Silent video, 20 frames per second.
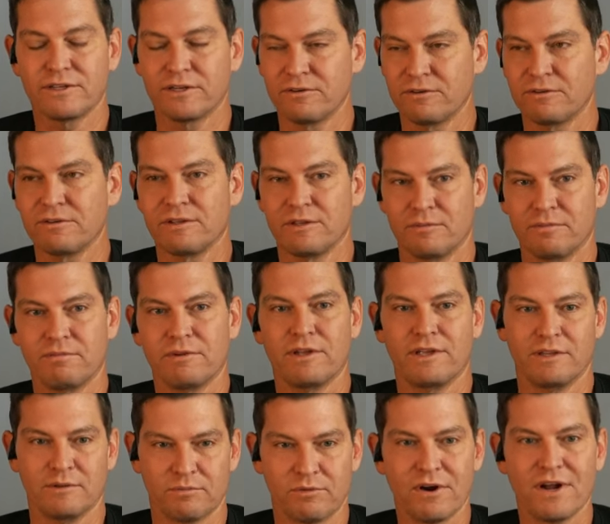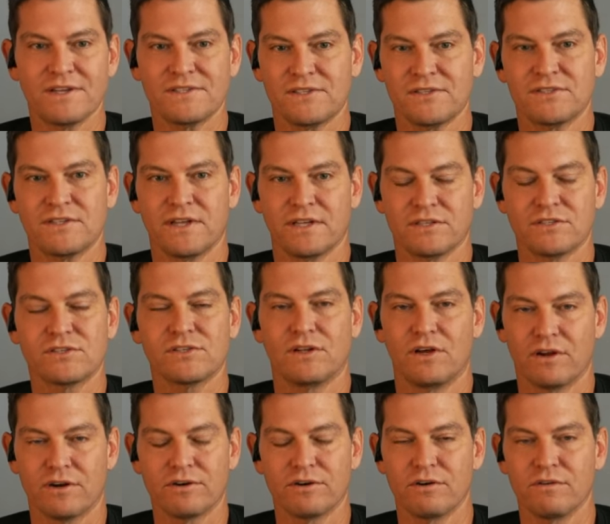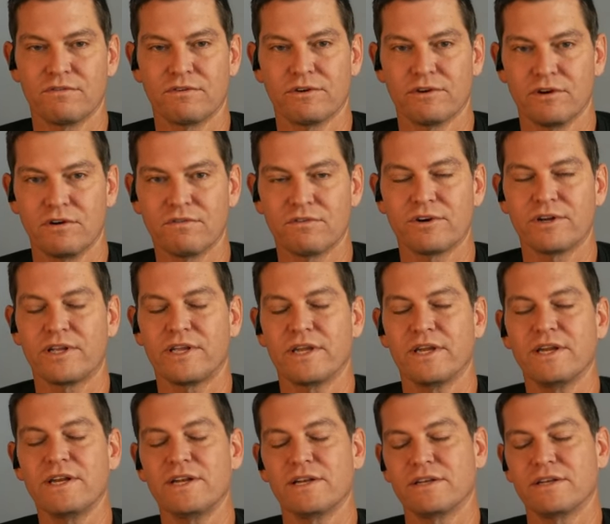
They're in the process of getting slaughtered over and over again.